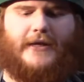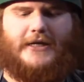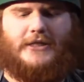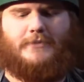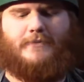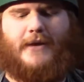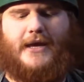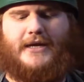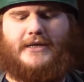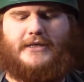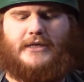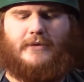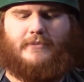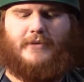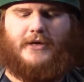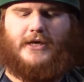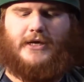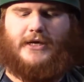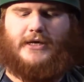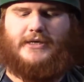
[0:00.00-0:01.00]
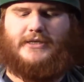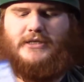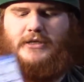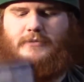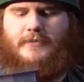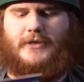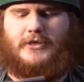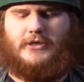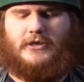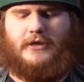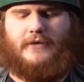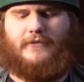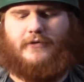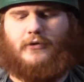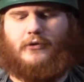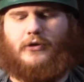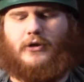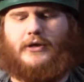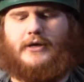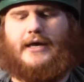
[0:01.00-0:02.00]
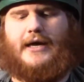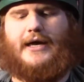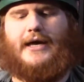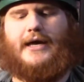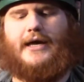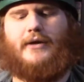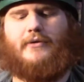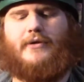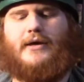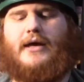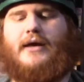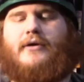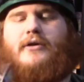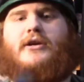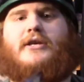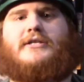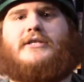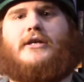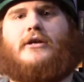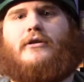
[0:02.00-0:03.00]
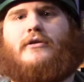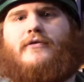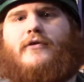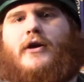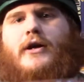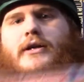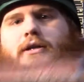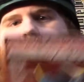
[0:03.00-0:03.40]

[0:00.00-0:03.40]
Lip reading: it's painted because, especially if you look at, you know, you can see it on the front,